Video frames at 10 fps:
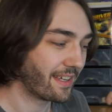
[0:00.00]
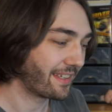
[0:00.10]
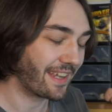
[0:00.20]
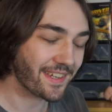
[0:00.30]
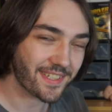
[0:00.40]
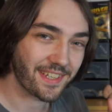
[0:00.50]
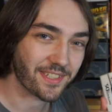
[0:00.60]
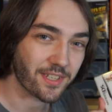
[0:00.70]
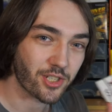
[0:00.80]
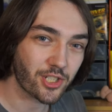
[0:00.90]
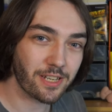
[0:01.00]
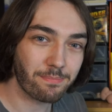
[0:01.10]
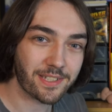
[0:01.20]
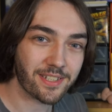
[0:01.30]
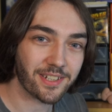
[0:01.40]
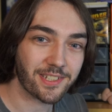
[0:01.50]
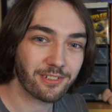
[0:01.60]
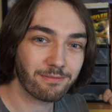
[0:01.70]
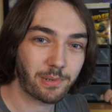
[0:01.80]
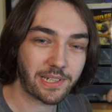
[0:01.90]
Yes, it's a stupid
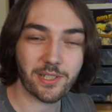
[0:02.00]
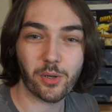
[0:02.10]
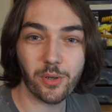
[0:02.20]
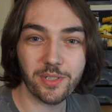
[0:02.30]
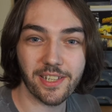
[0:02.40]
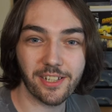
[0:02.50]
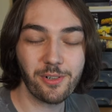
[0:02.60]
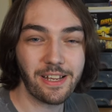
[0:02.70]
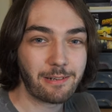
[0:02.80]
title, but it's also,